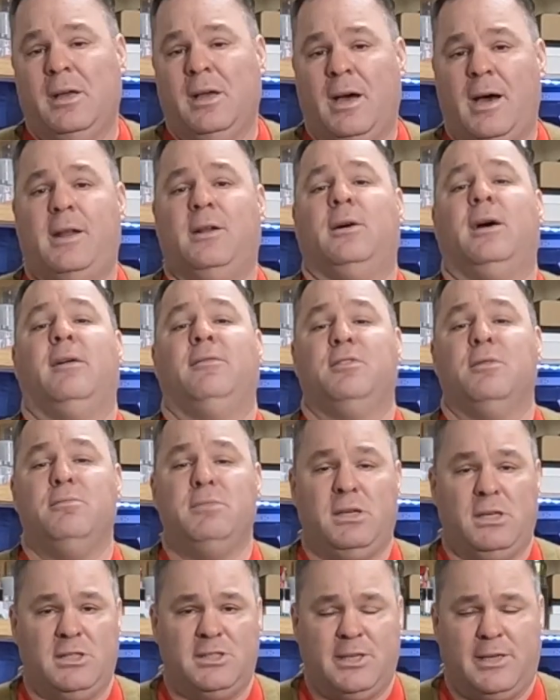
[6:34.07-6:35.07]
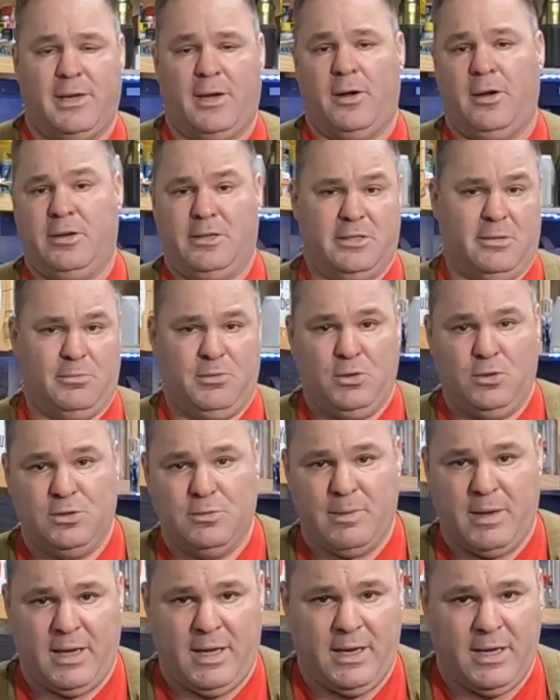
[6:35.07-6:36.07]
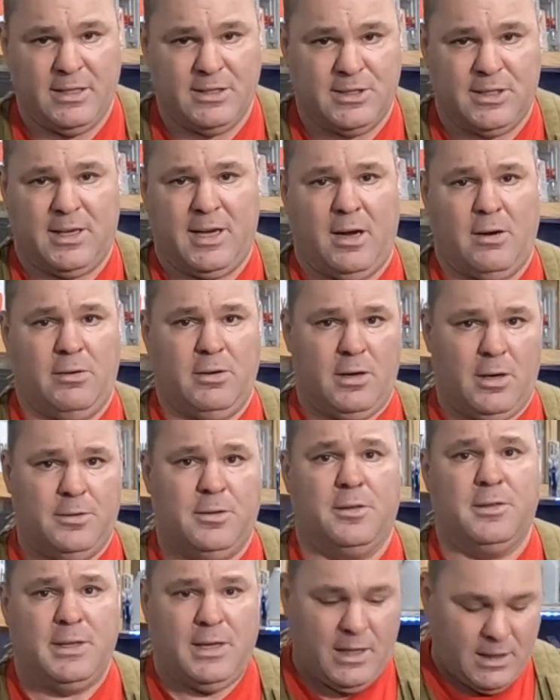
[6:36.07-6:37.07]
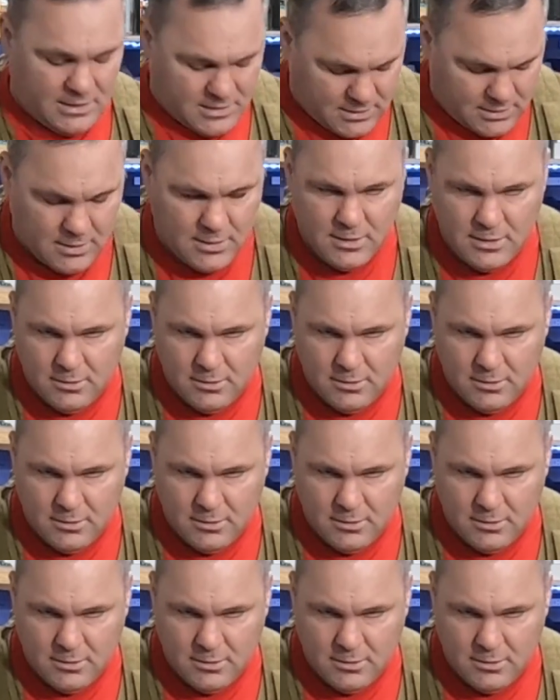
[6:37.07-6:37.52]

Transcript: I don't have the means to carry it because I'm using my hands to carry other things,